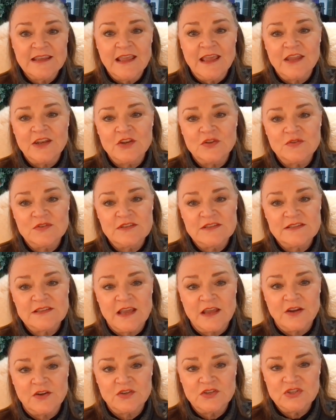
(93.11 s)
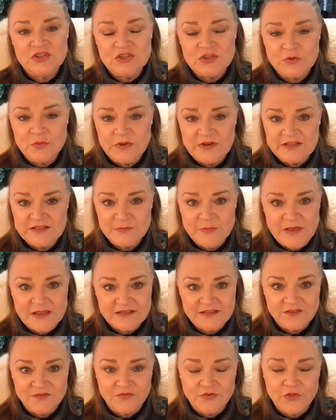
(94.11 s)
and no desire to do what is
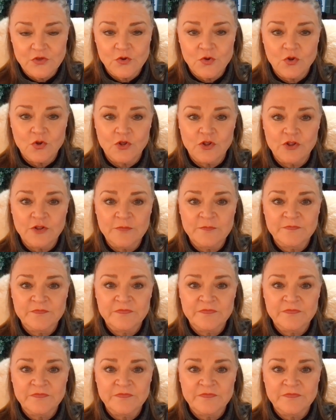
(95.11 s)
best for the whole.